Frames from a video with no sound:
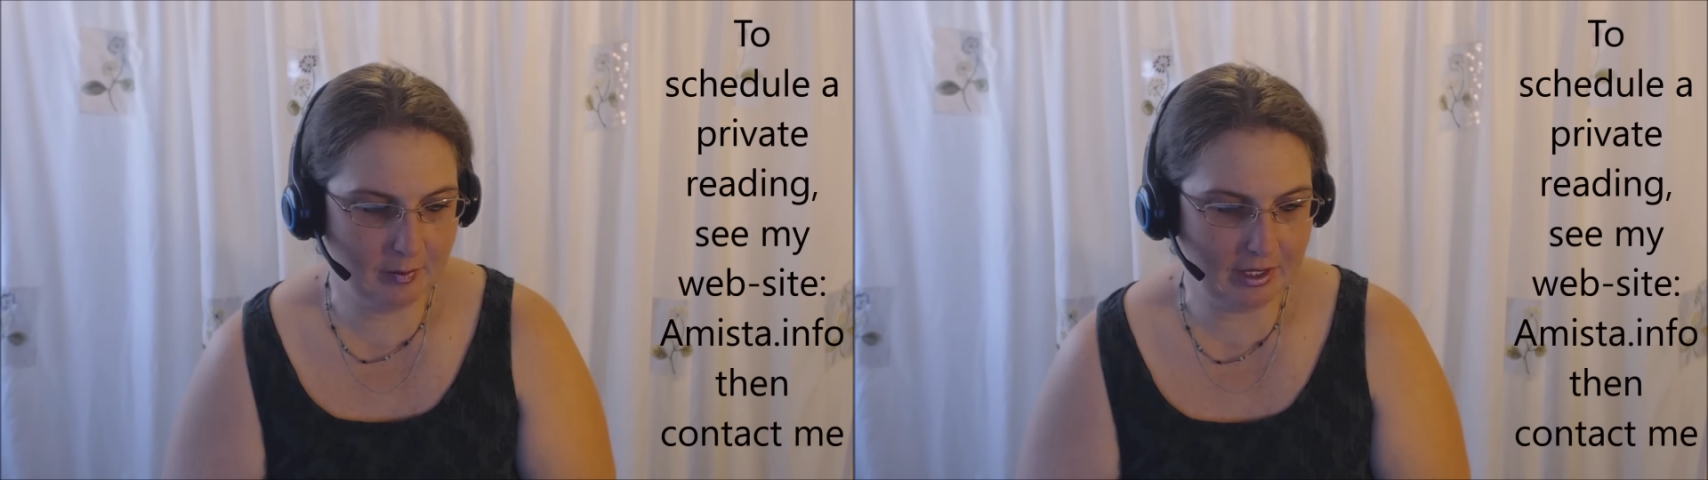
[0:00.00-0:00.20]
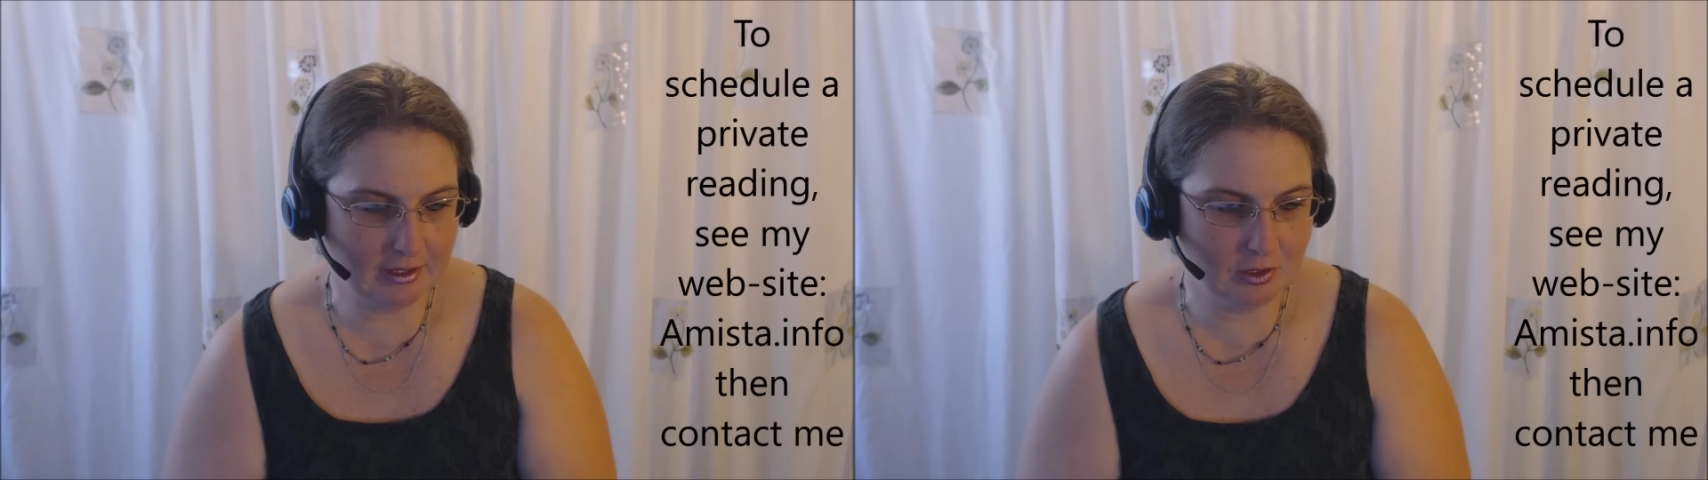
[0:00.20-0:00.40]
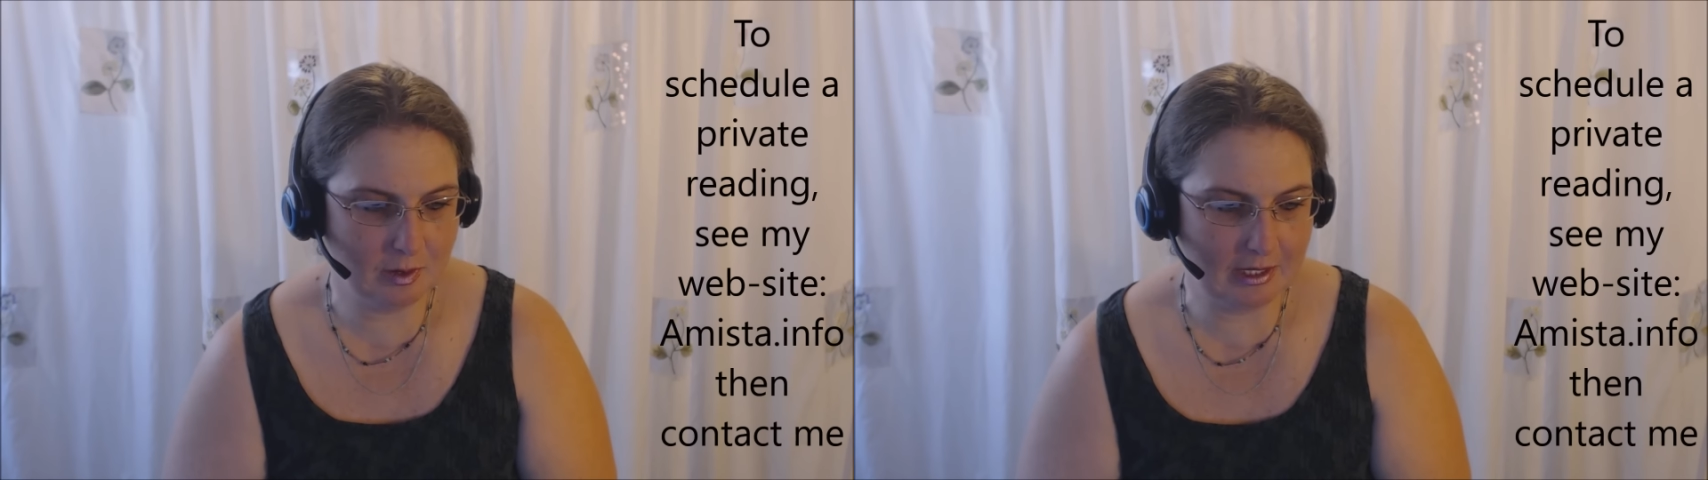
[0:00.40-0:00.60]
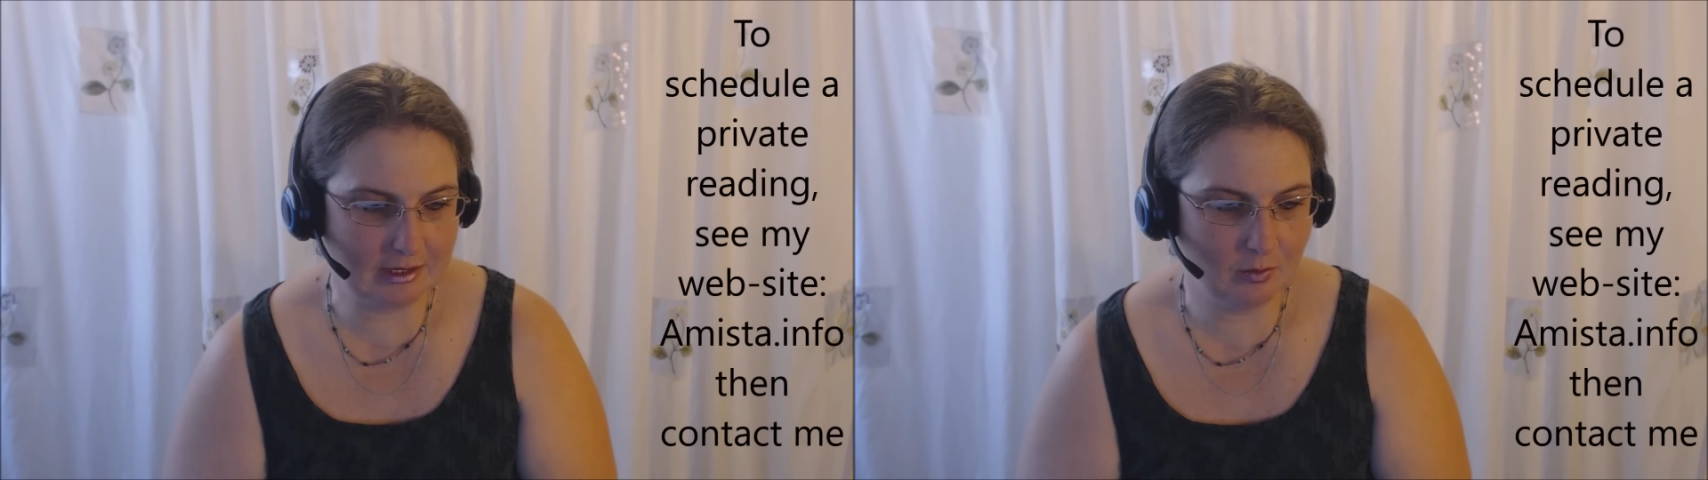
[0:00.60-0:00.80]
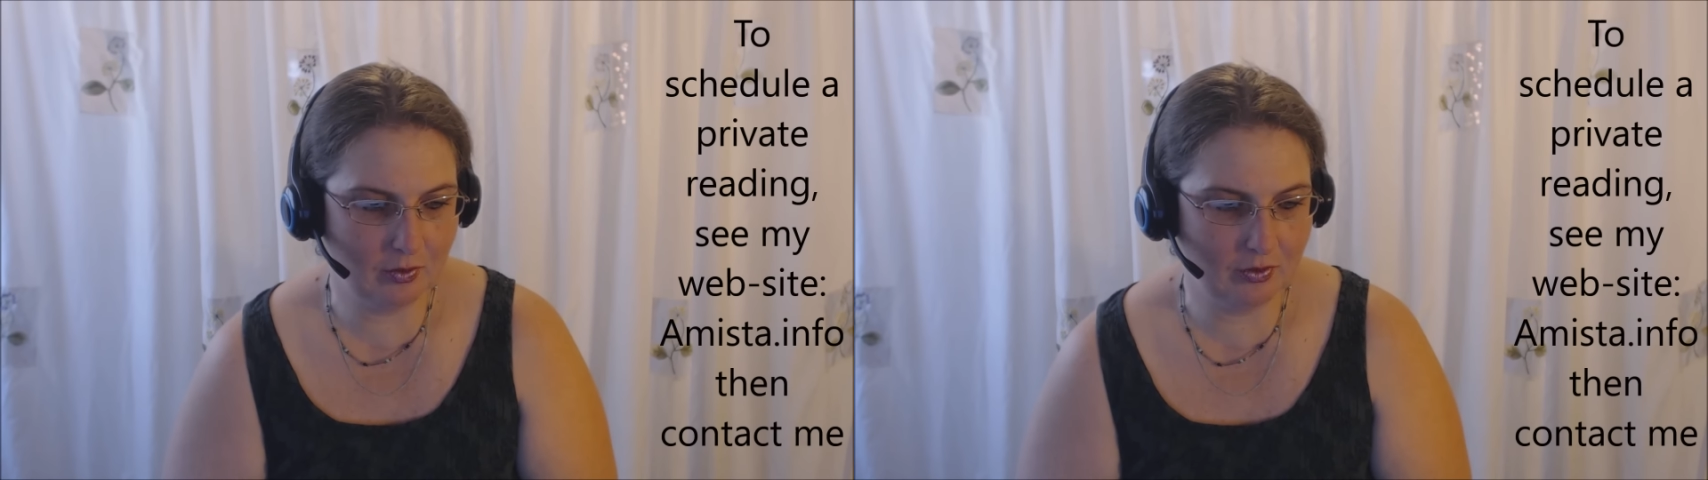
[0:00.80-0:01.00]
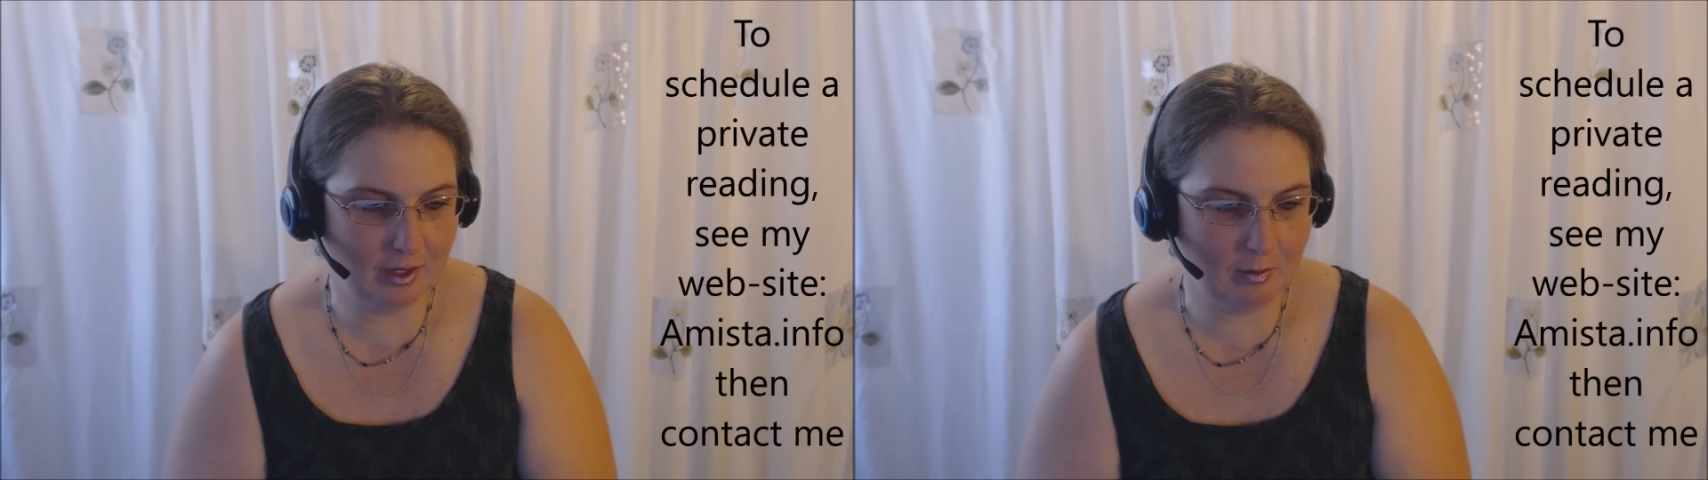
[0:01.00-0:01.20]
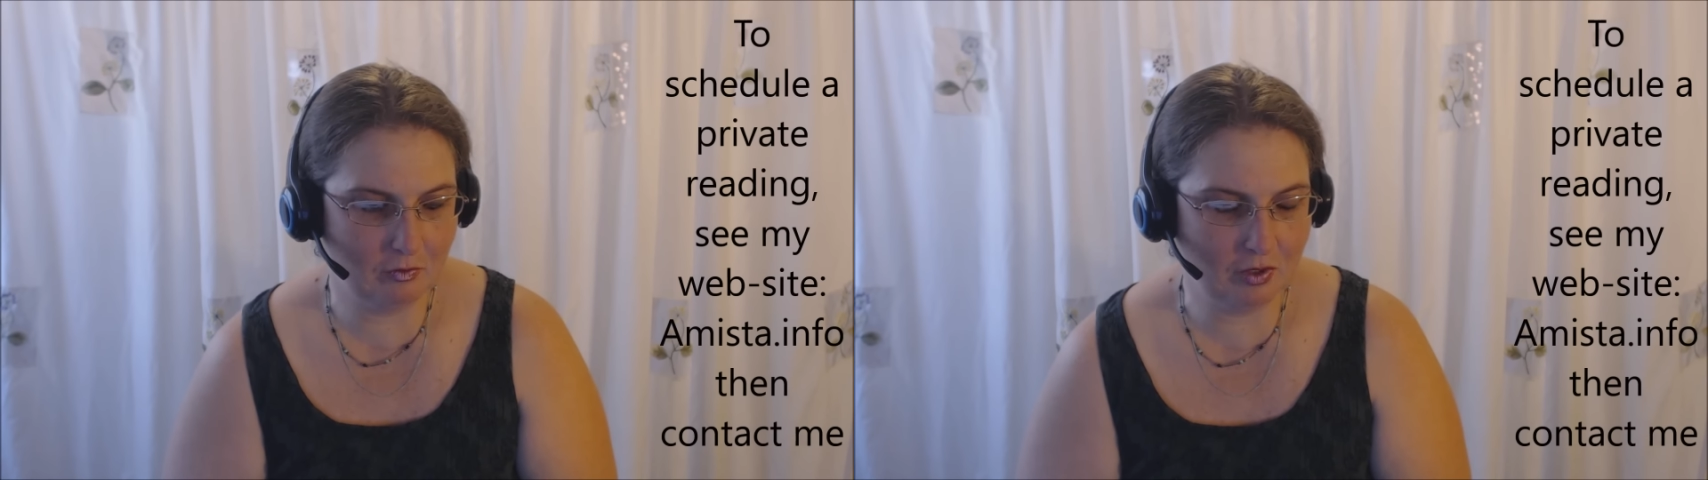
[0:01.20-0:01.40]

going to be interacting with them.